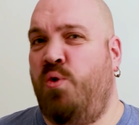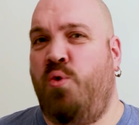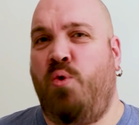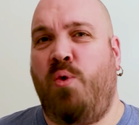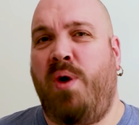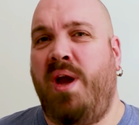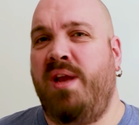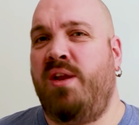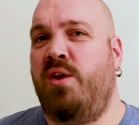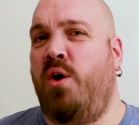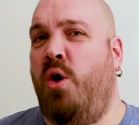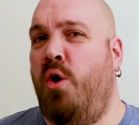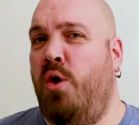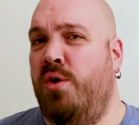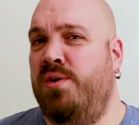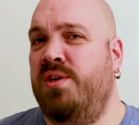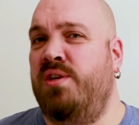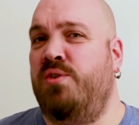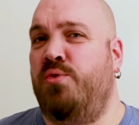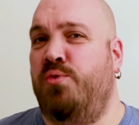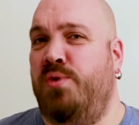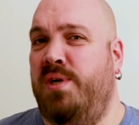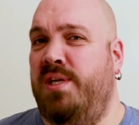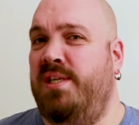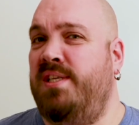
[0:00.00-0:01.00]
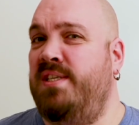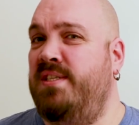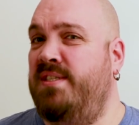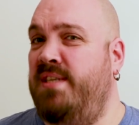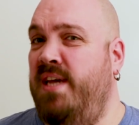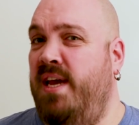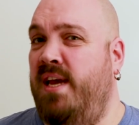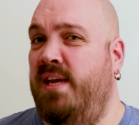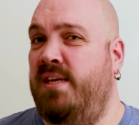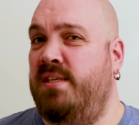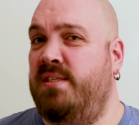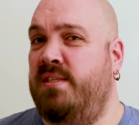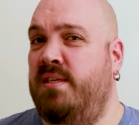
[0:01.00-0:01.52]
quite ordinary these
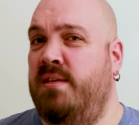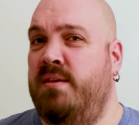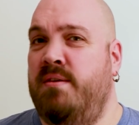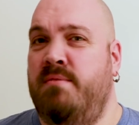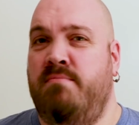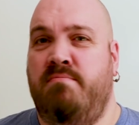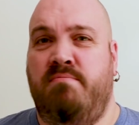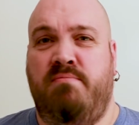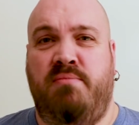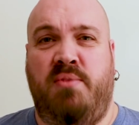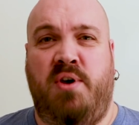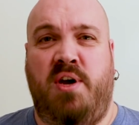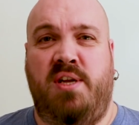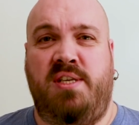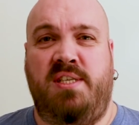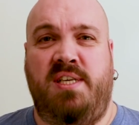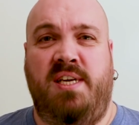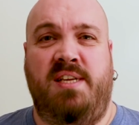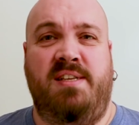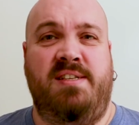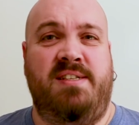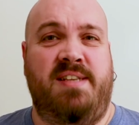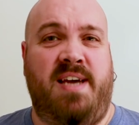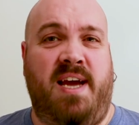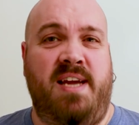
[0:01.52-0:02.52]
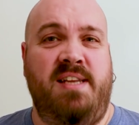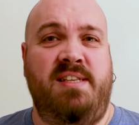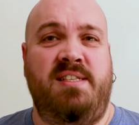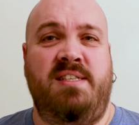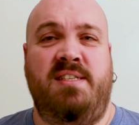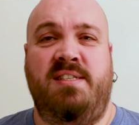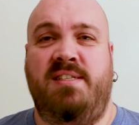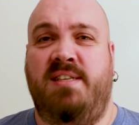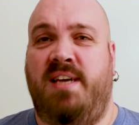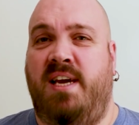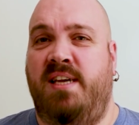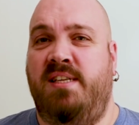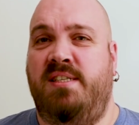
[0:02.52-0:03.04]
days, but in
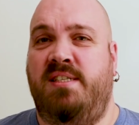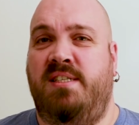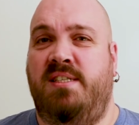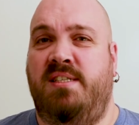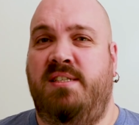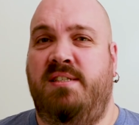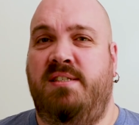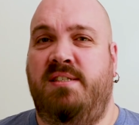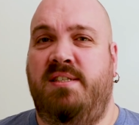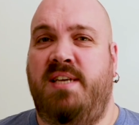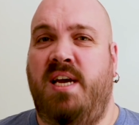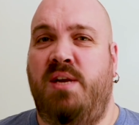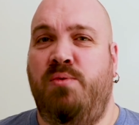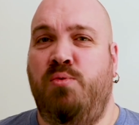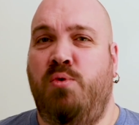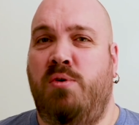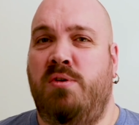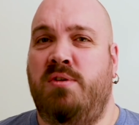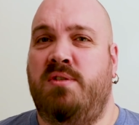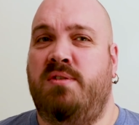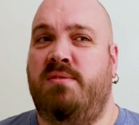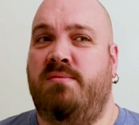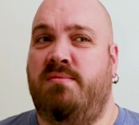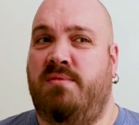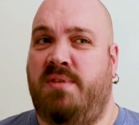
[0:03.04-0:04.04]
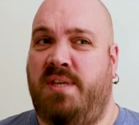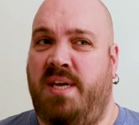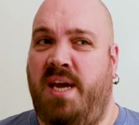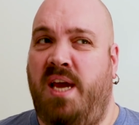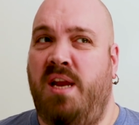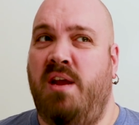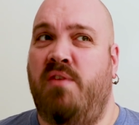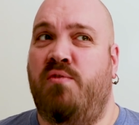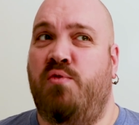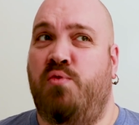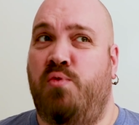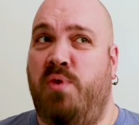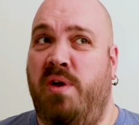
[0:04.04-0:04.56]
1990, that was
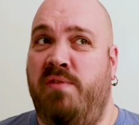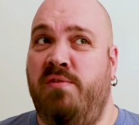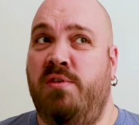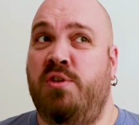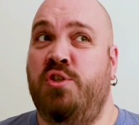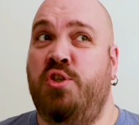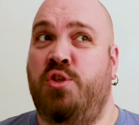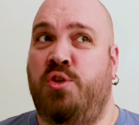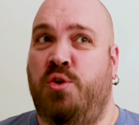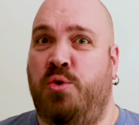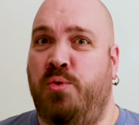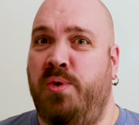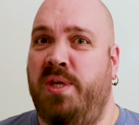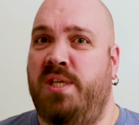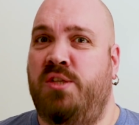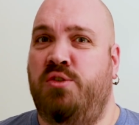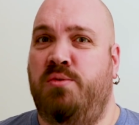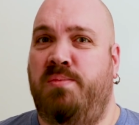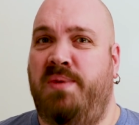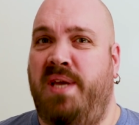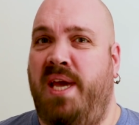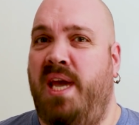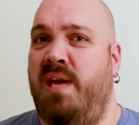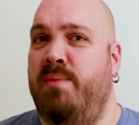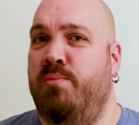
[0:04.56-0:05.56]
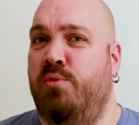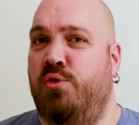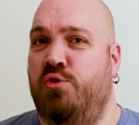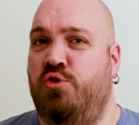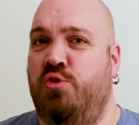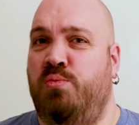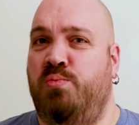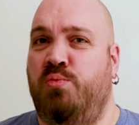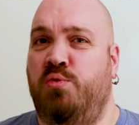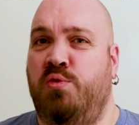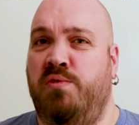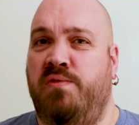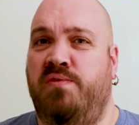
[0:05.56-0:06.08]
kind of revolutionary to be able
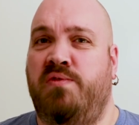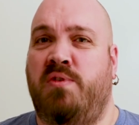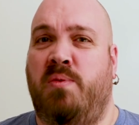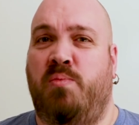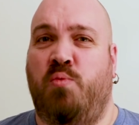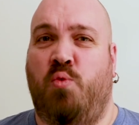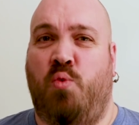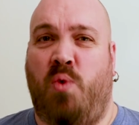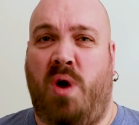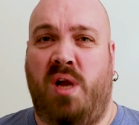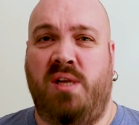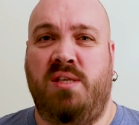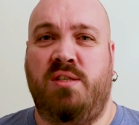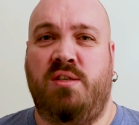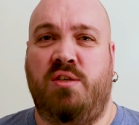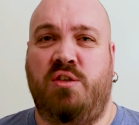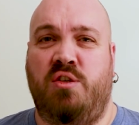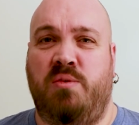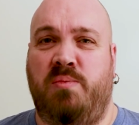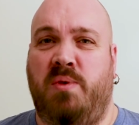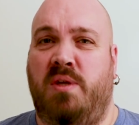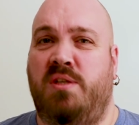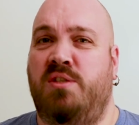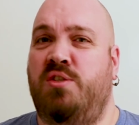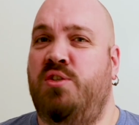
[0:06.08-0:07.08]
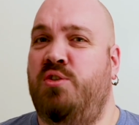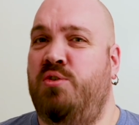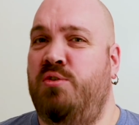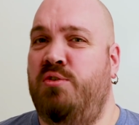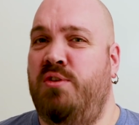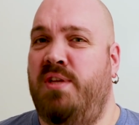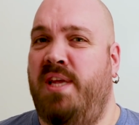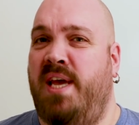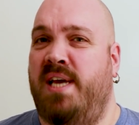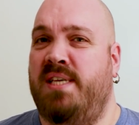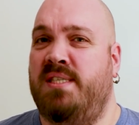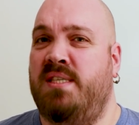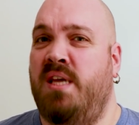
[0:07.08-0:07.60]
to move from one document to
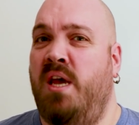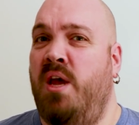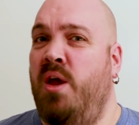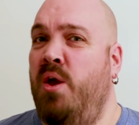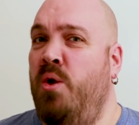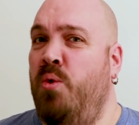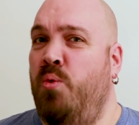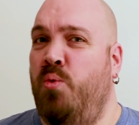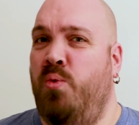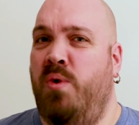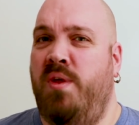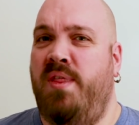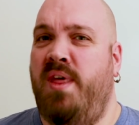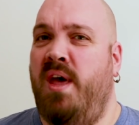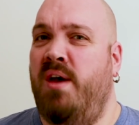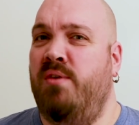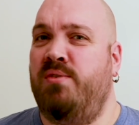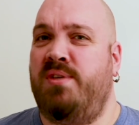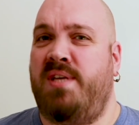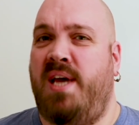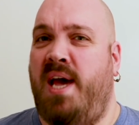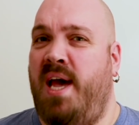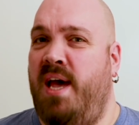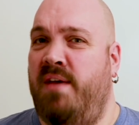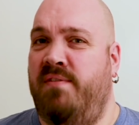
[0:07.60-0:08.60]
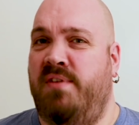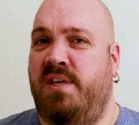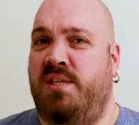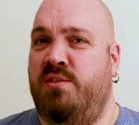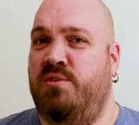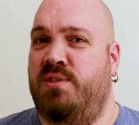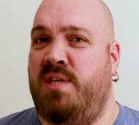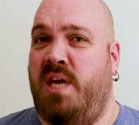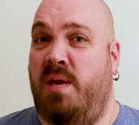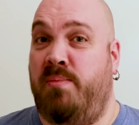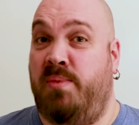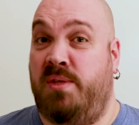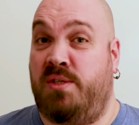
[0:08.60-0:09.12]
the next without having
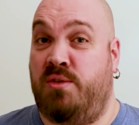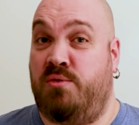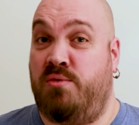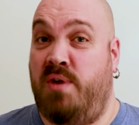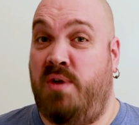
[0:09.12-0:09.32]
to type its